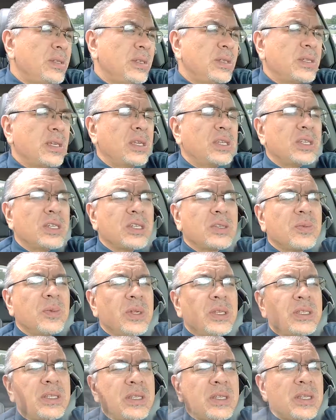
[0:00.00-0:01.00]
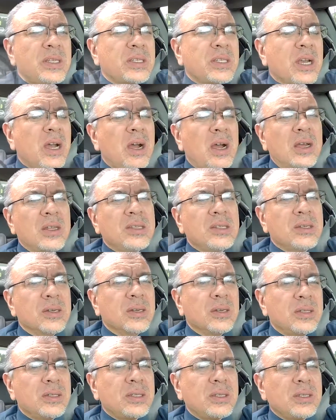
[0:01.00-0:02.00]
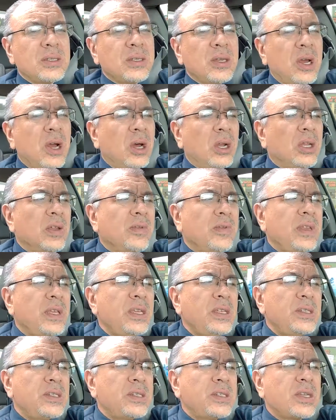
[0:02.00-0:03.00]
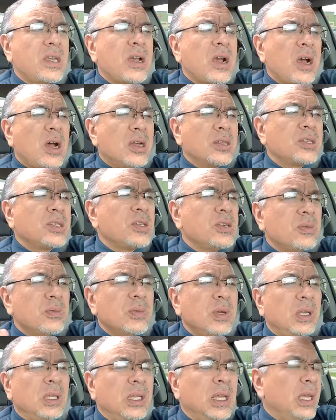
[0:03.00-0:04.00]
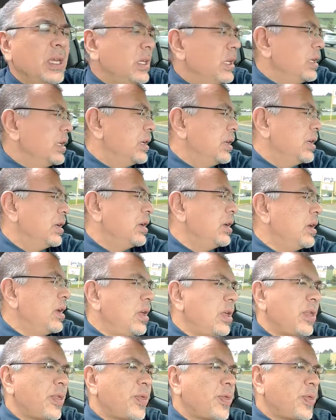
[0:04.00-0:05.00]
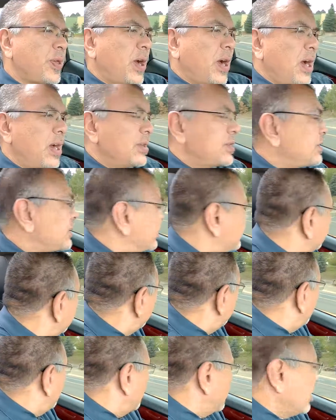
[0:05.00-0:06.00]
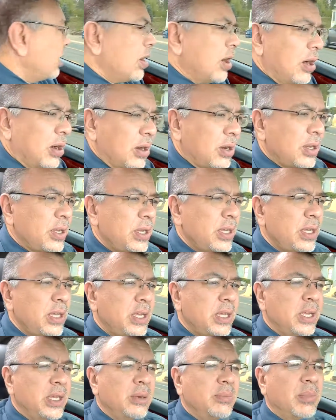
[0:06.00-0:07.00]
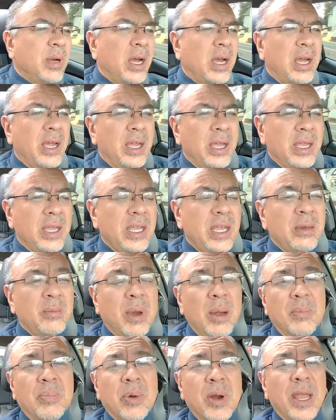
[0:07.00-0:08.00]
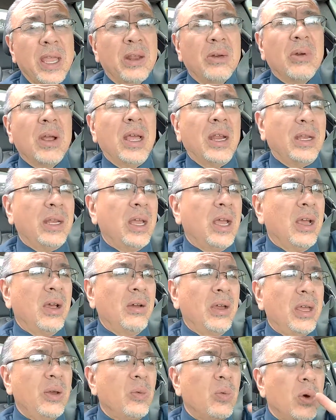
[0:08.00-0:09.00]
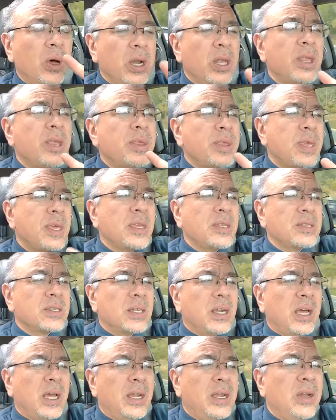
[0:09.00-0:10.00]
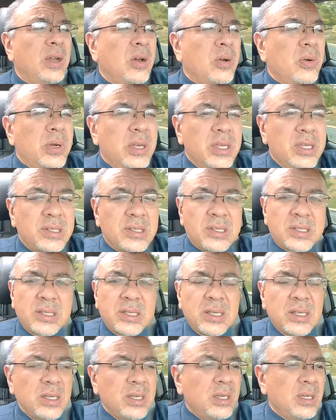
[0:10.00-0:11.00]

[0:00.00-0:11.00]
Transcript: Since I just went to this concert, all of these concert-related thoughts are in my brain right now. And one of the things that I noticed,